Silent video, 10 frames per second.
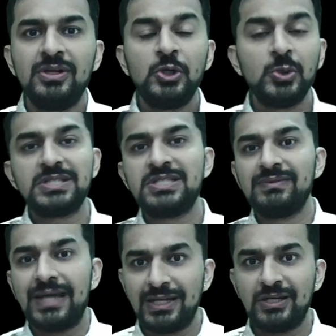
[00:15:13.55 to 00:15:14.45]
to achieve
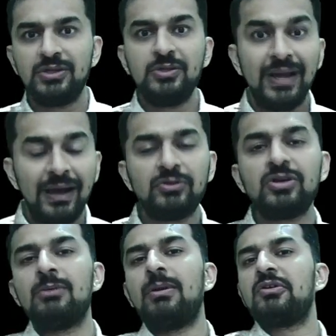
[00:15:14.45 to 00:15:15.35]
that, and you have to
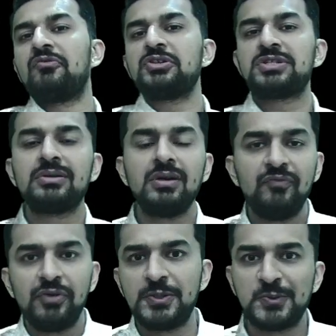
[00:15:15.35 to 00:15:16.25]
come out of your
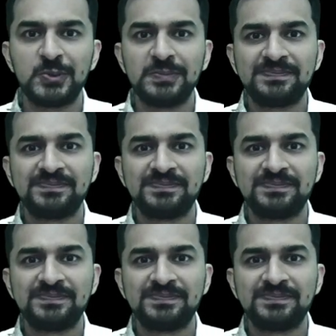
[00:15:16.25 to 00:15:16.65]
comfort zone.